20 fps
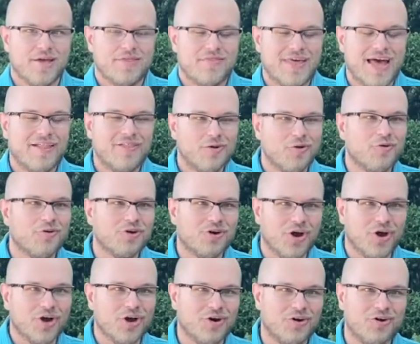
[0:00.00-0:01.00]
That little
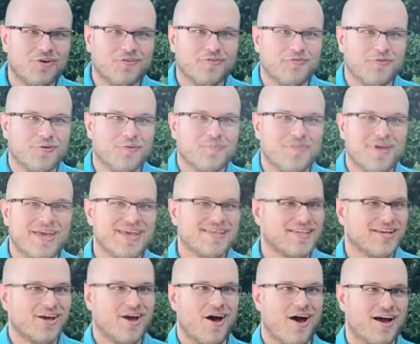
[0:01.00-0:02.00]
girl for me
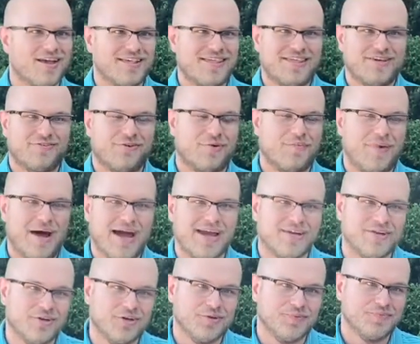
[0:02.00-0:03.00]
is a constant
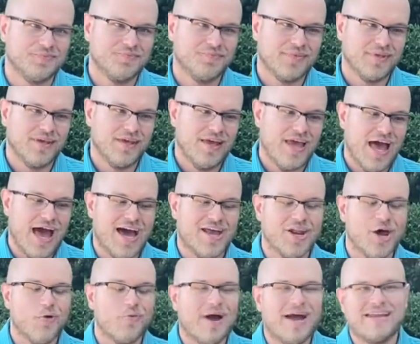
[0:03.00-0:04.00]
reminder. I
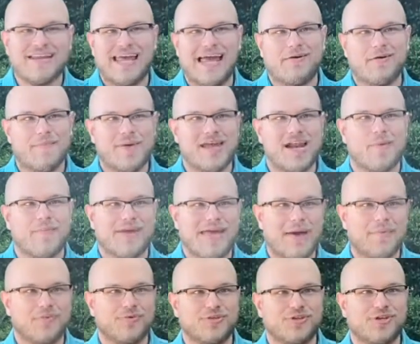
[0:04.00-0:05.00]
know right now we may not be
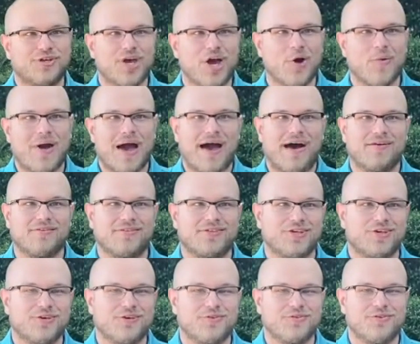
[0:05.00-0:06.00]
able to go out and
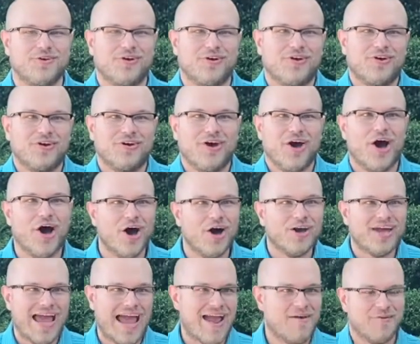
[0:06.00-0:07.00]
to
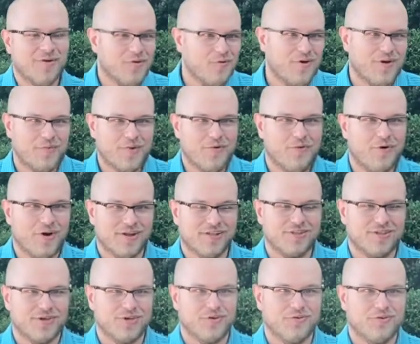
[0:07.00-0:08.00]
hug everyone we
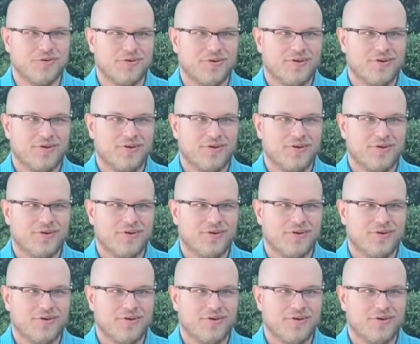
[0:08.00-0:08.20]
want to